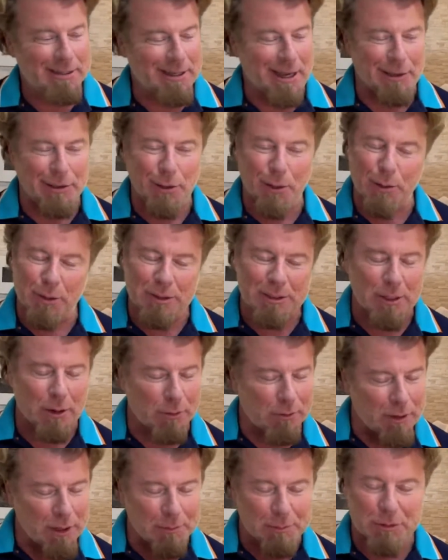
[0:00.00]
It's got yogurt
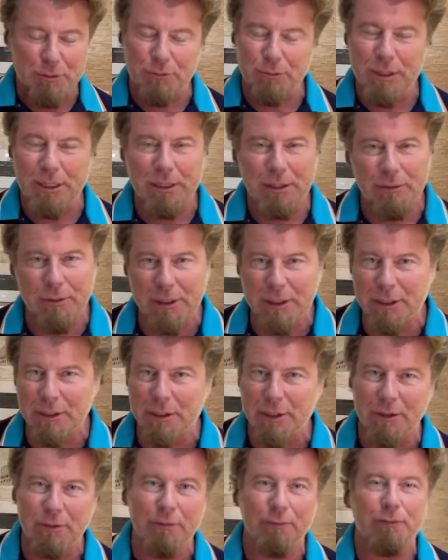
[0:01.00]
sour cream. It's really, really
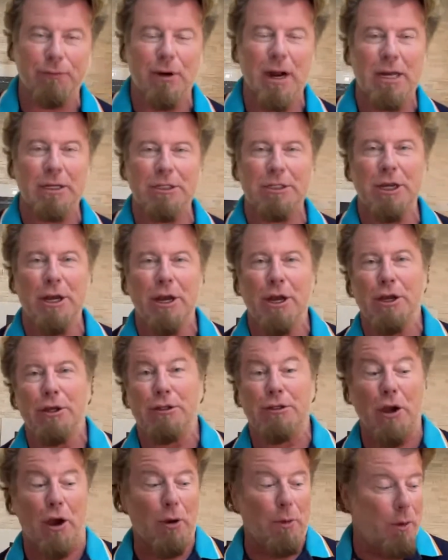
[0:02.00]
good and fresh.
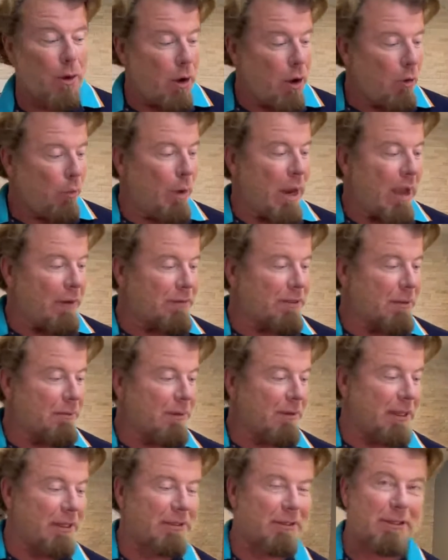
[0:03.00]
So we have
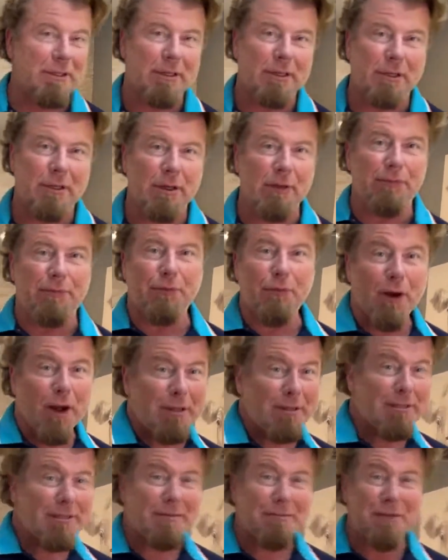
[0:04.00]
something that's good for
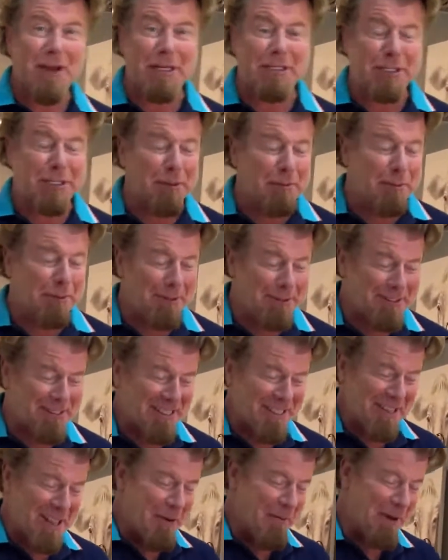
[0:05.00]
us,
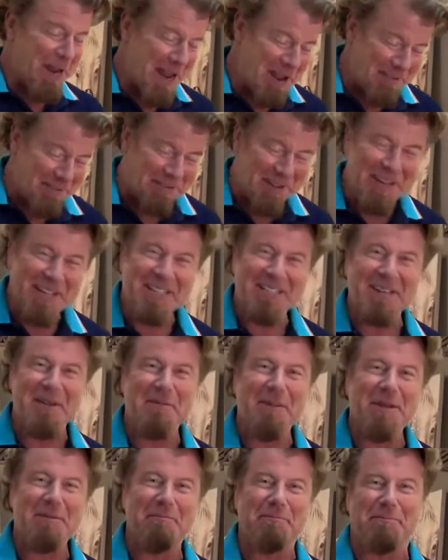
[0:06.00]
vegetables, and then we have
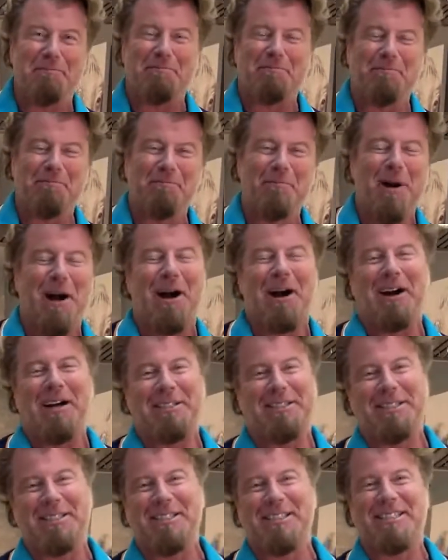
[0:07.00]
something, well,
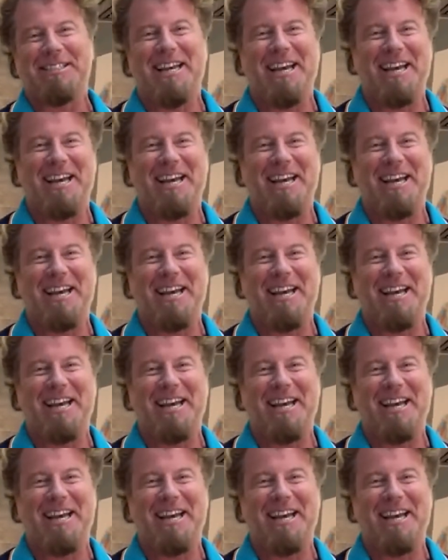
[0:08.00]
I shouldn't